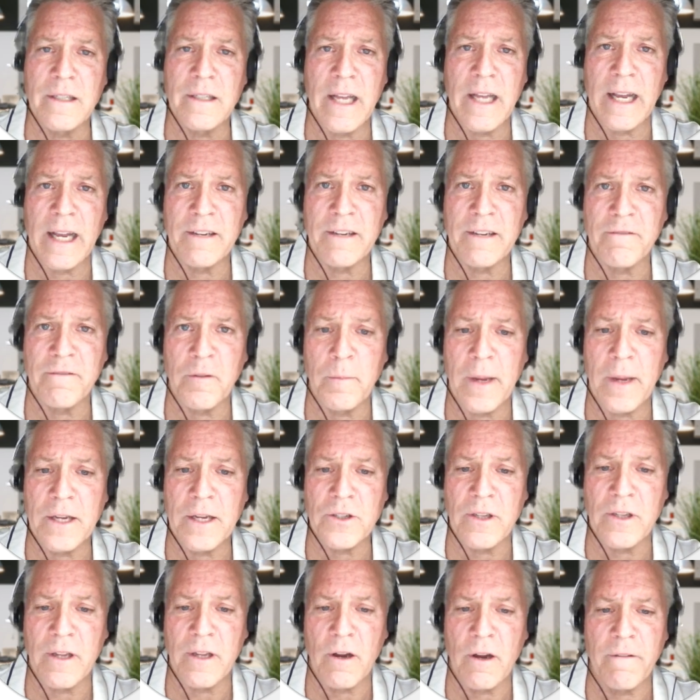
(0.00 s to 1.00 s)
There's my
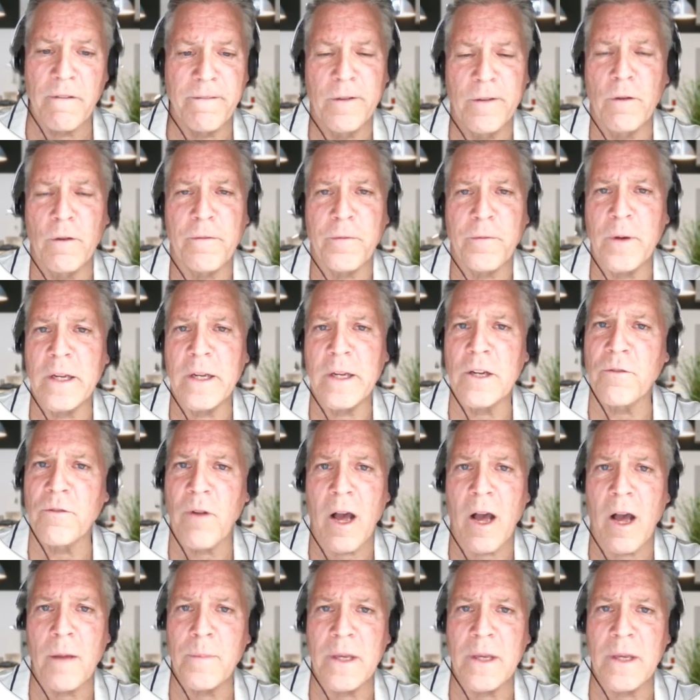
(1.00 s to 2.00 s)
contact information there.
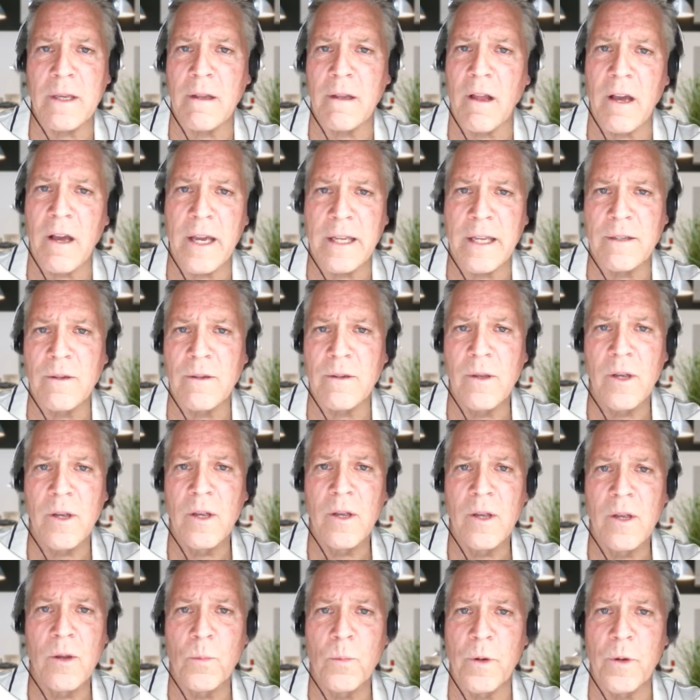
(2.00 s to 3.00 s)
Feel free to drop
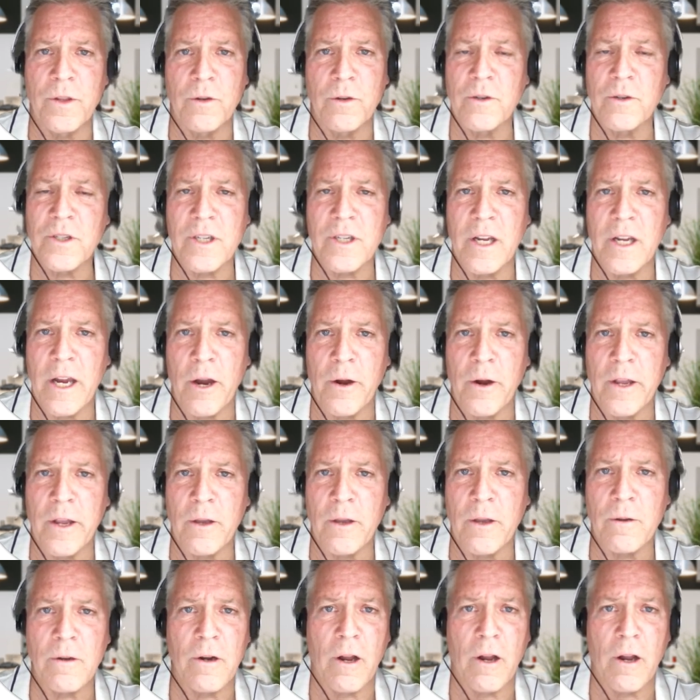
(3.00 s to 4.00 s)
me a line
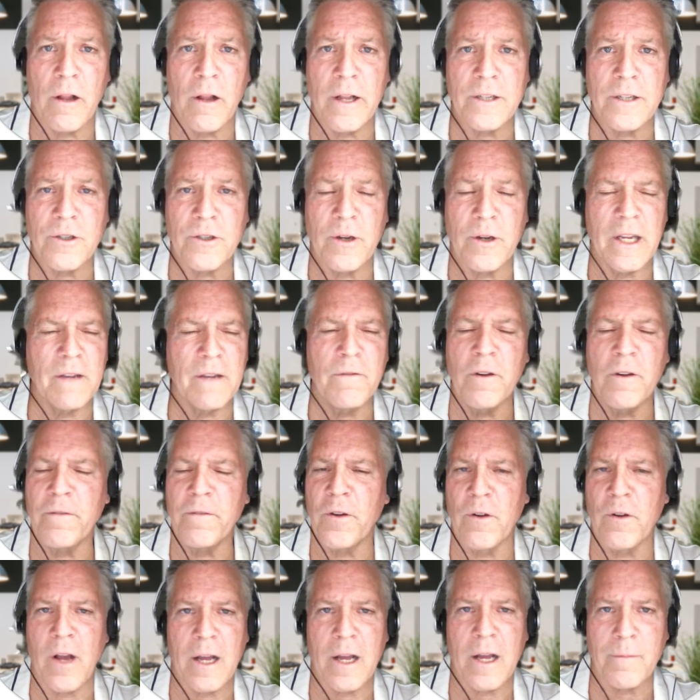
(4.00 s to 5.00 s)
with your scenario and
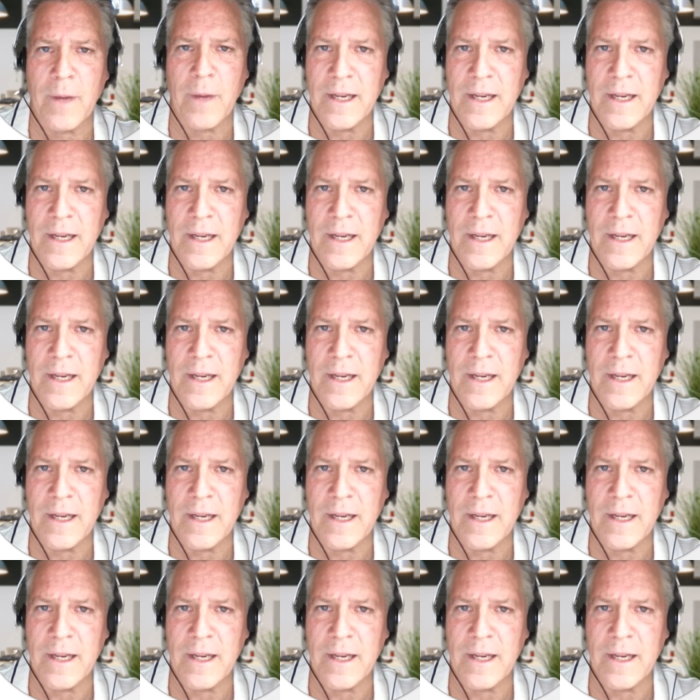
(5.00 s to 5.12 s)
I'll answer.